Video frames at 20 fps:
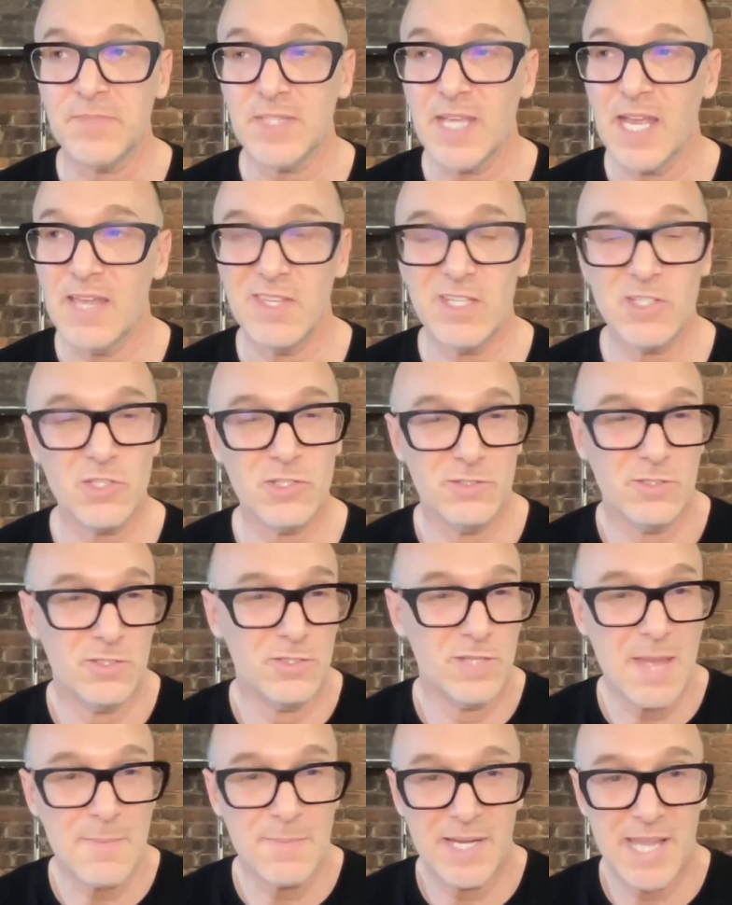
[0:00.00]
And then
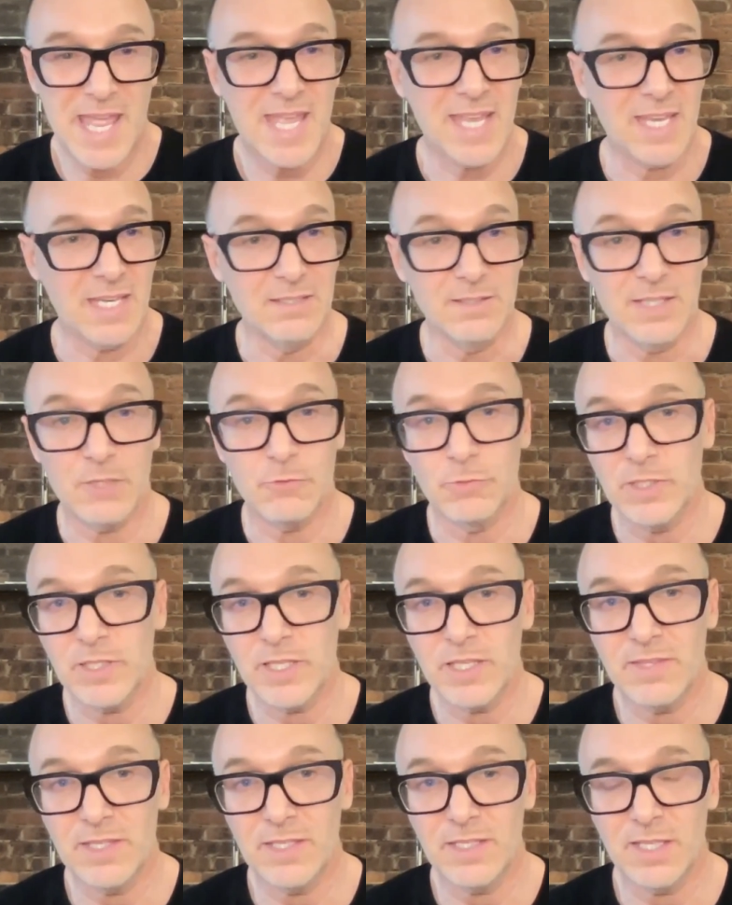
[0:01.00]
M and A, like really
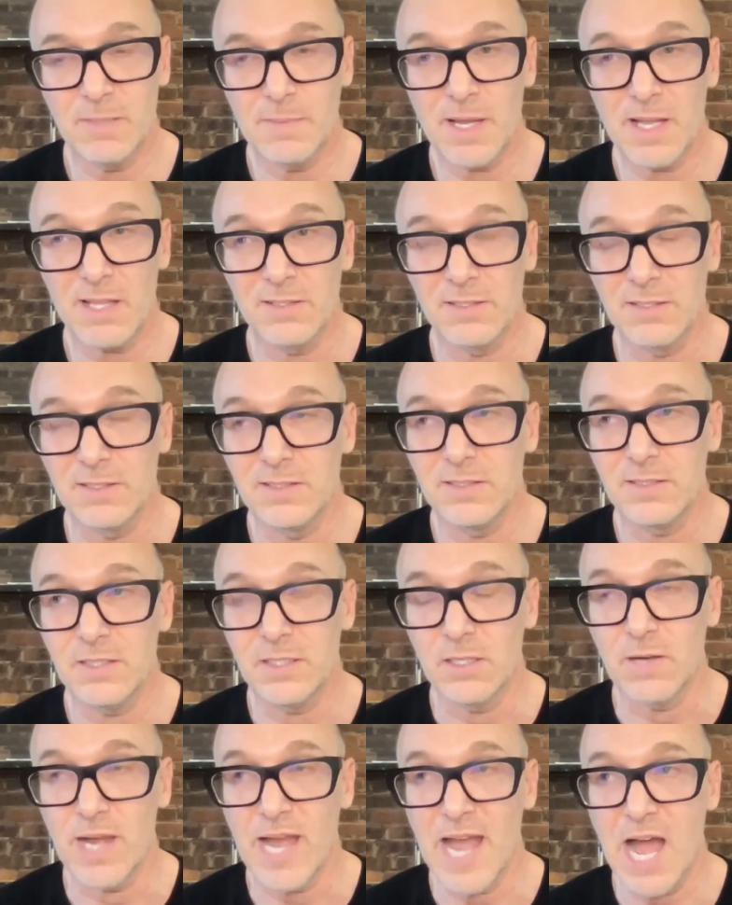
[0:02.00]
thinking about you
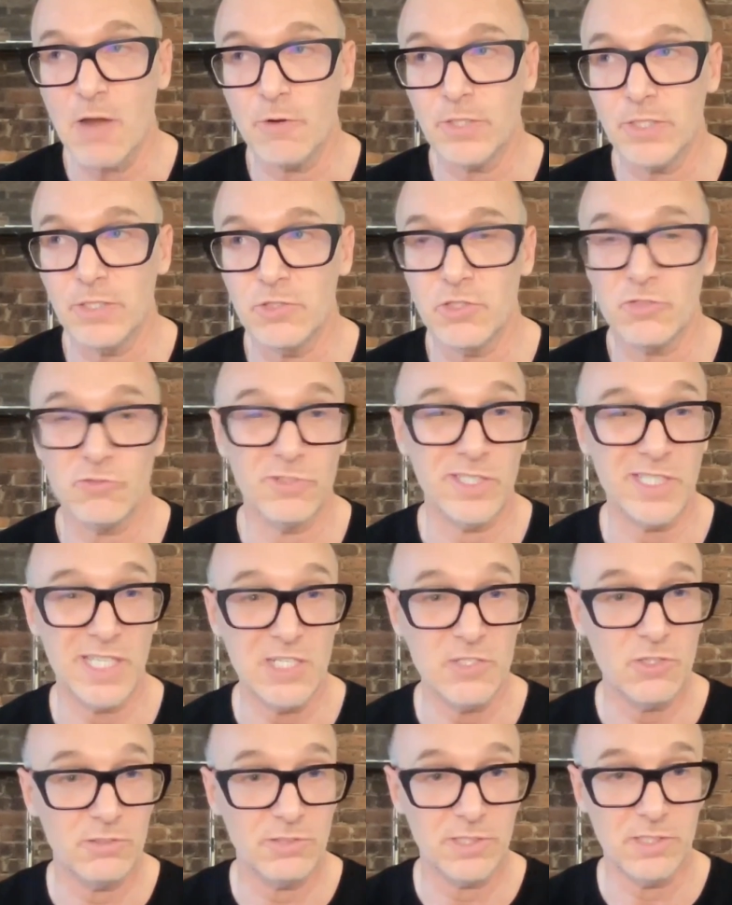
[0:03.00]
know how do you
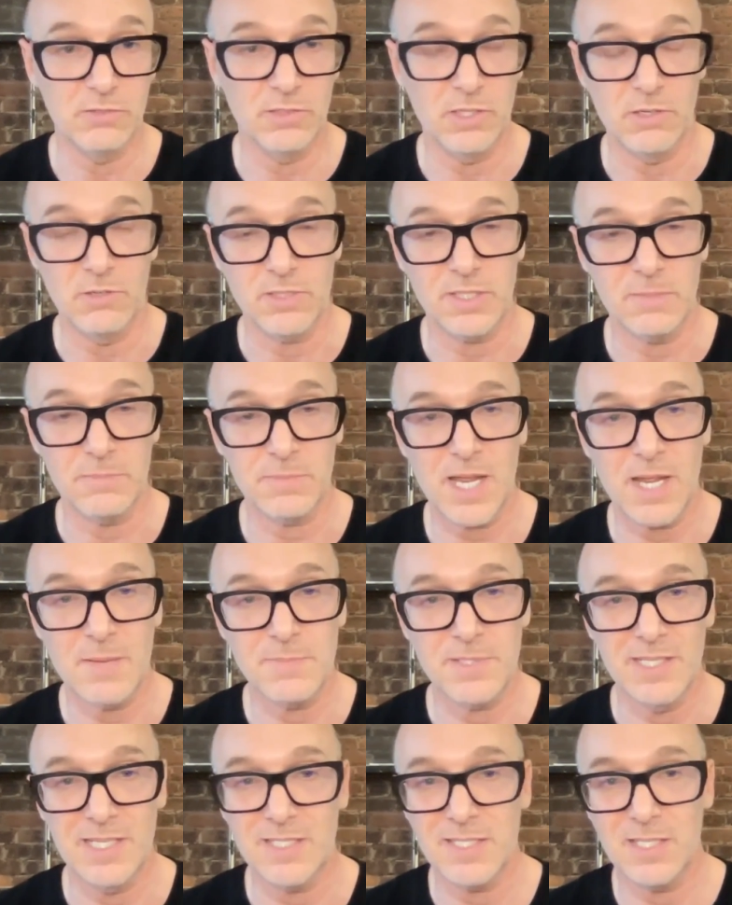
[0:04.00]
strategically grow. Sometimes
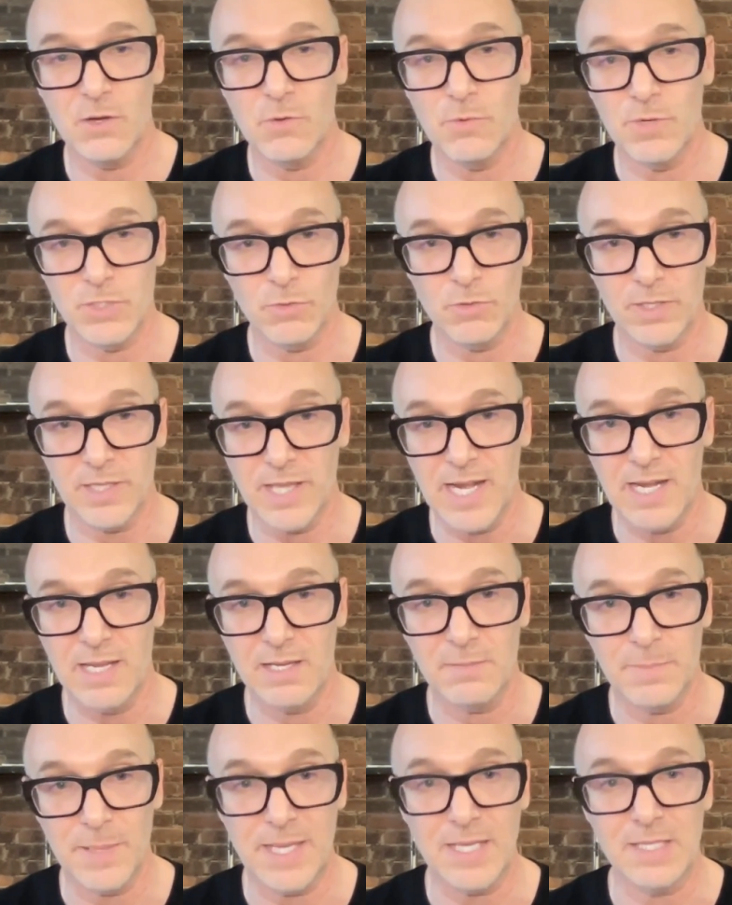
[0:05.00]
it isn't always organic
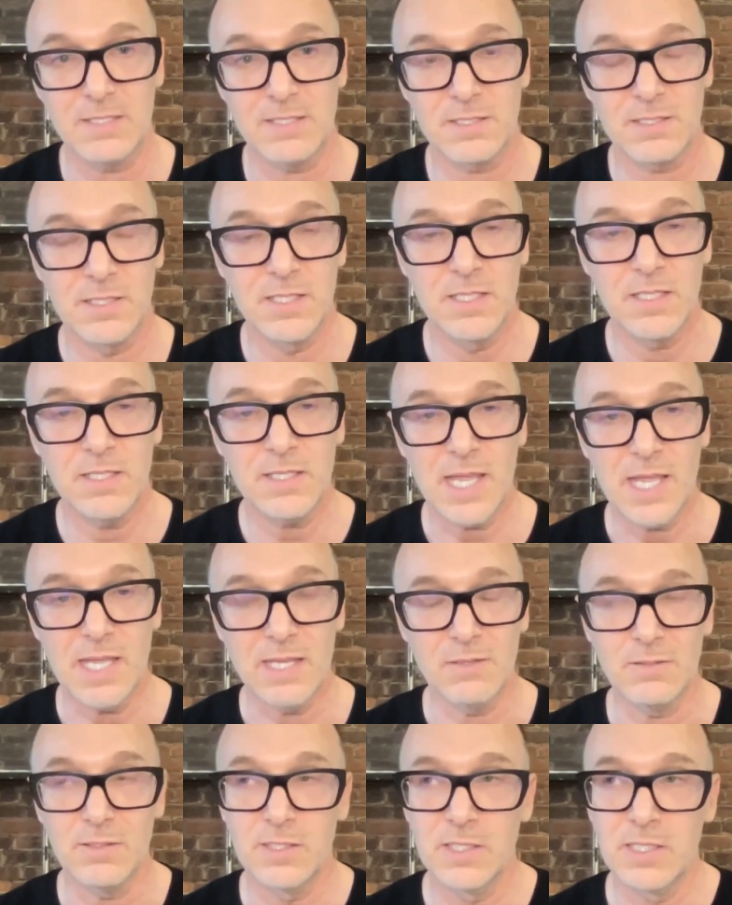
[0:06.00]
based, and
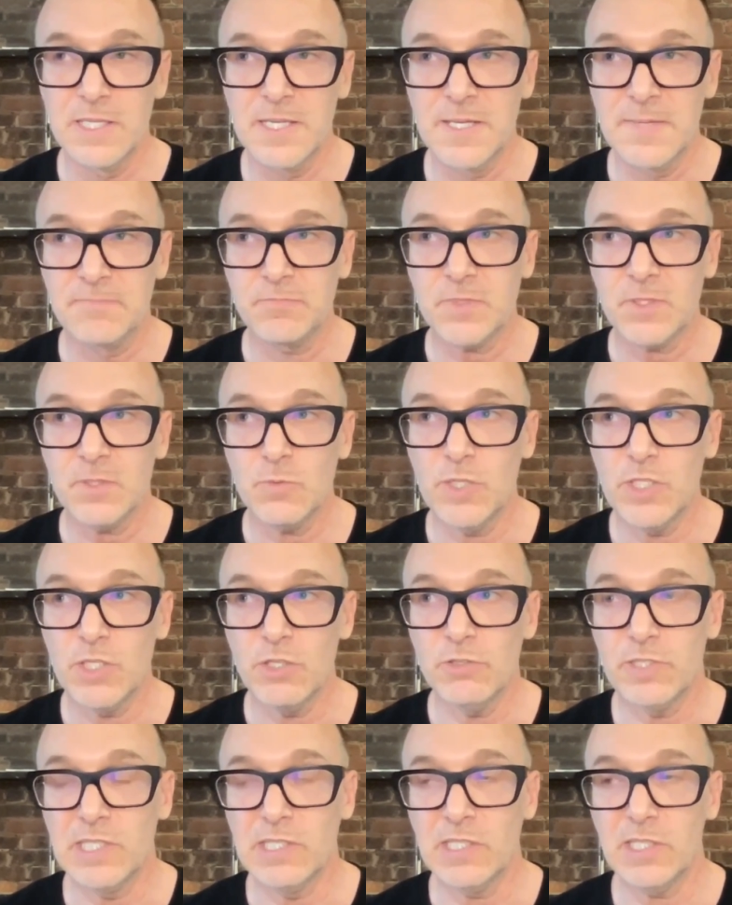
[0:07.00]
mm-hmm. when you're
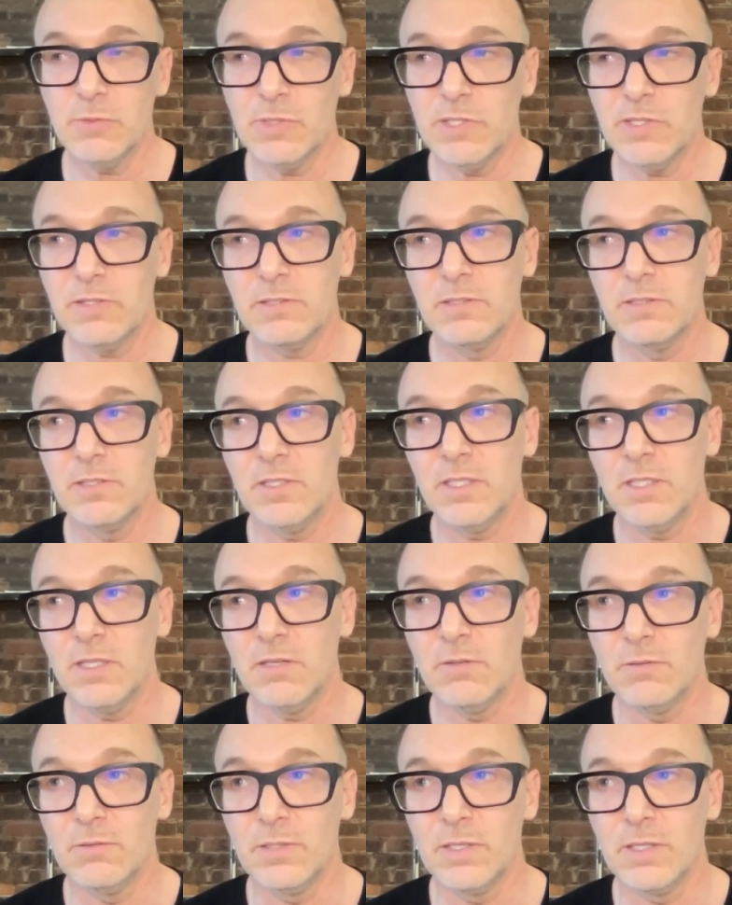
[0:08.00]
dealing with you
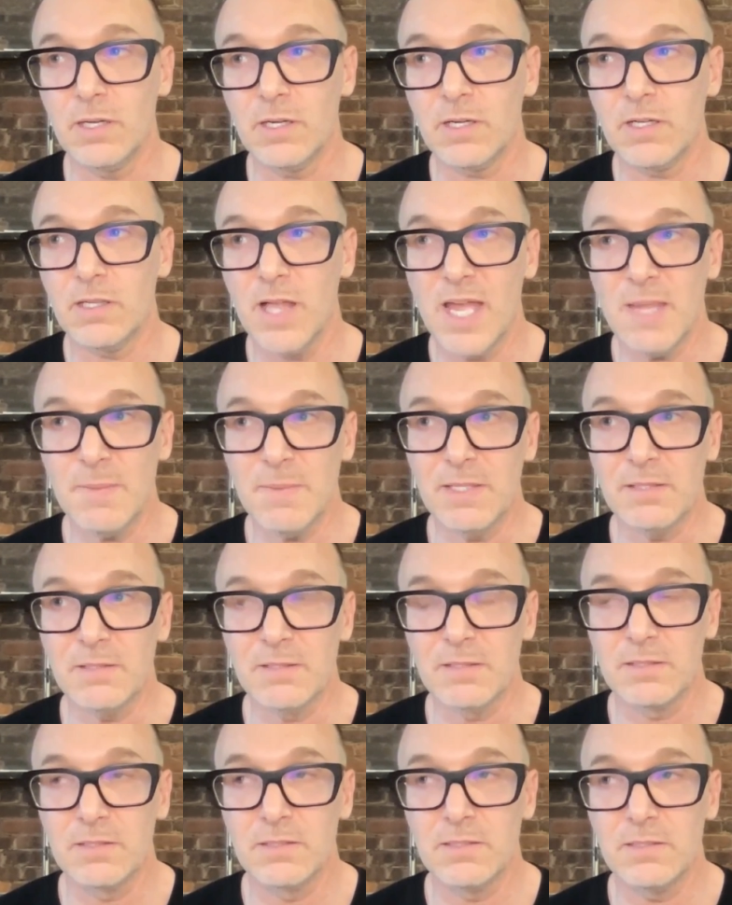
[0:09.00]
know a climate
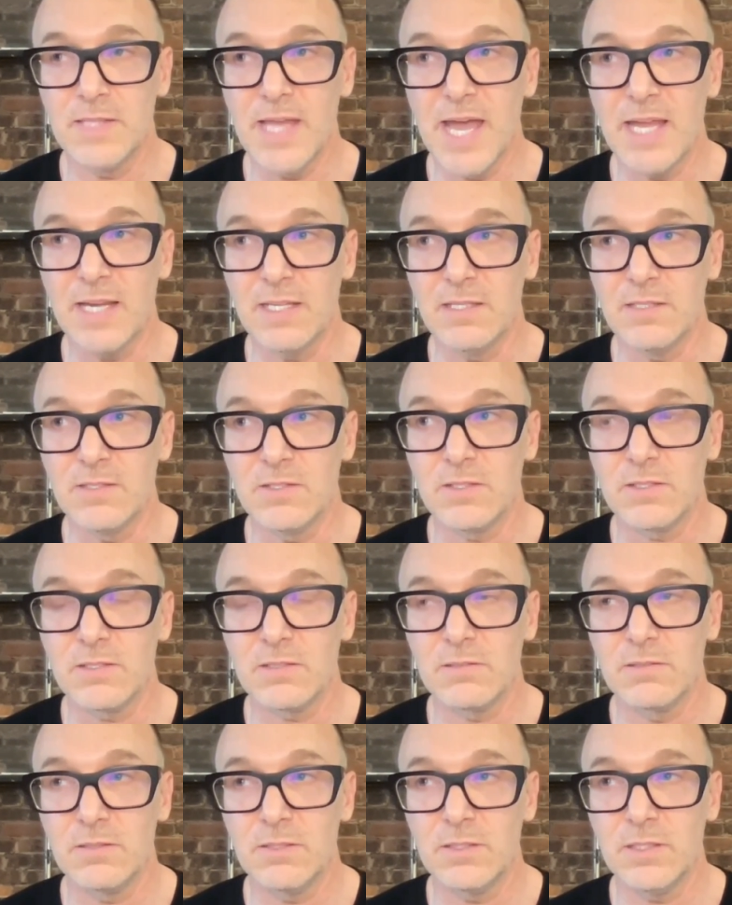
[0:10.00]
that is
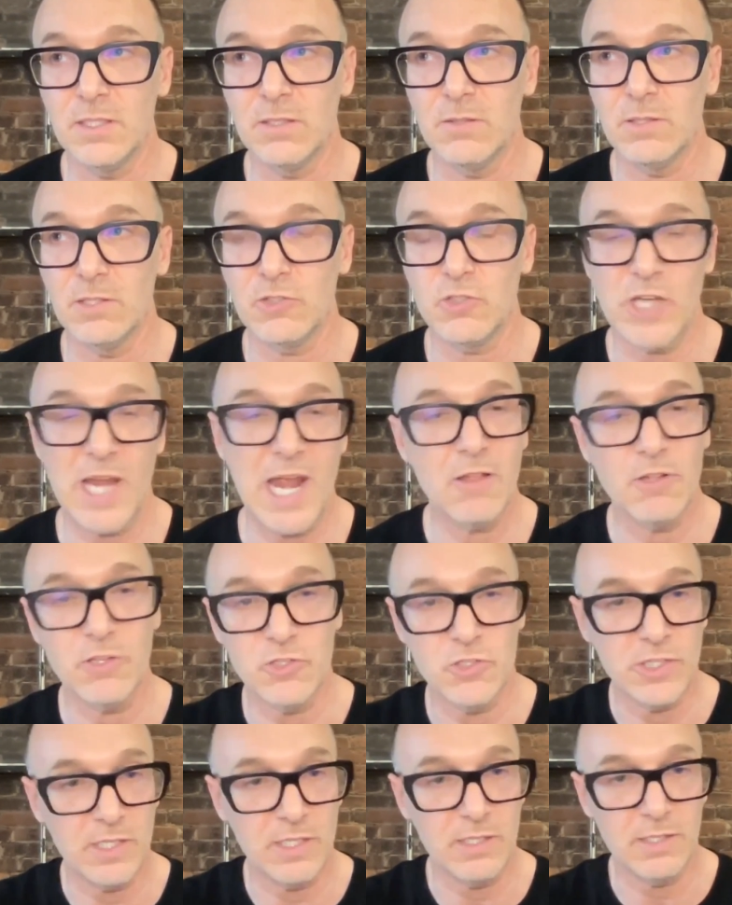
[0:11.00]
you know a
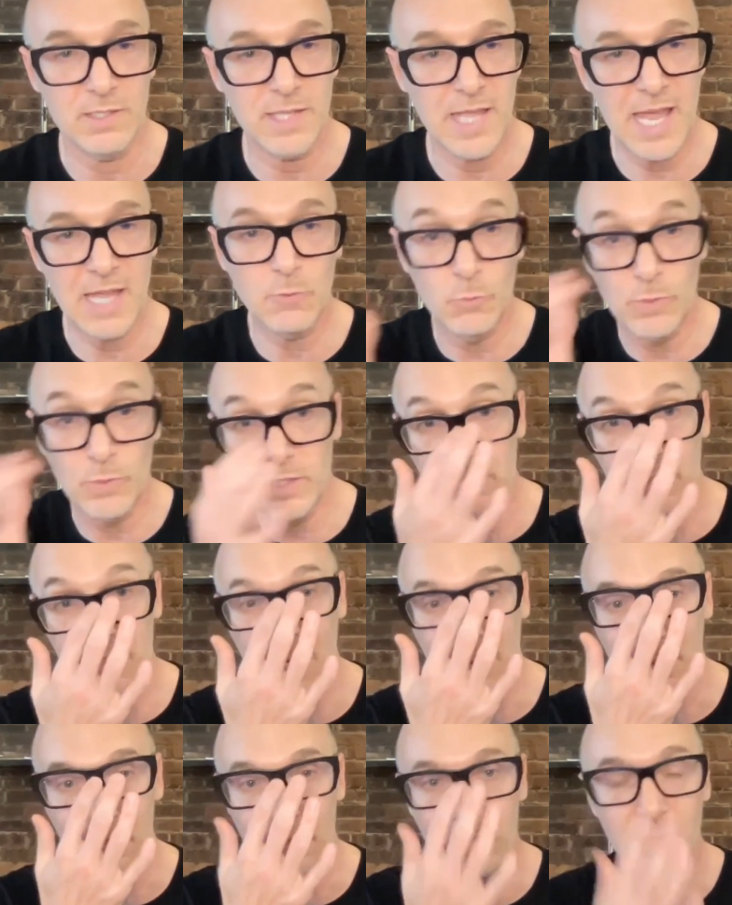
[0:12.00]
challenging headwinds
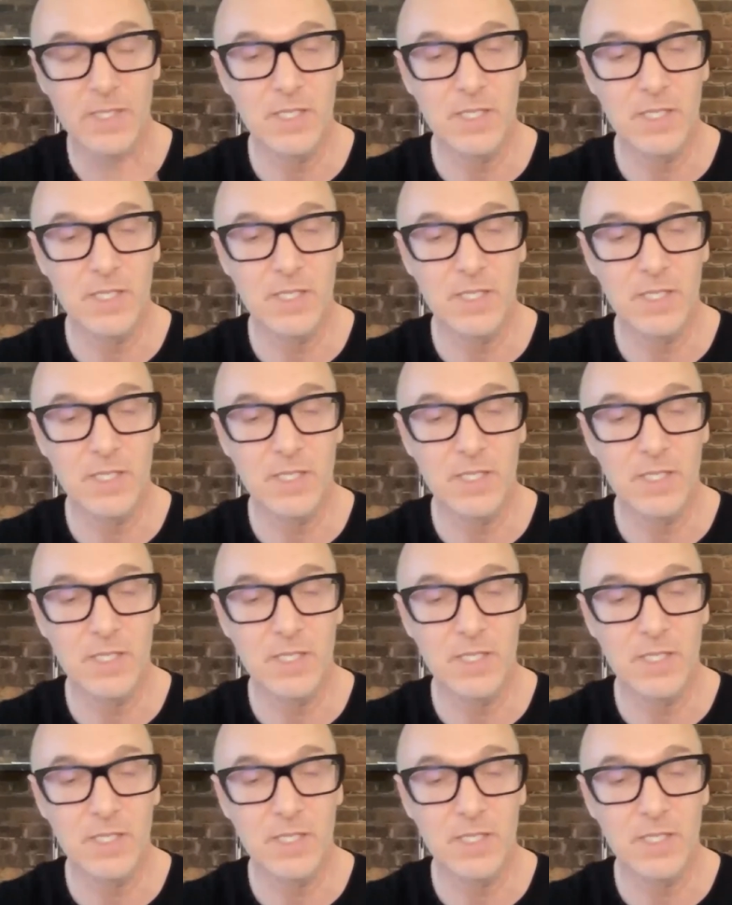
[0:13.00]
type of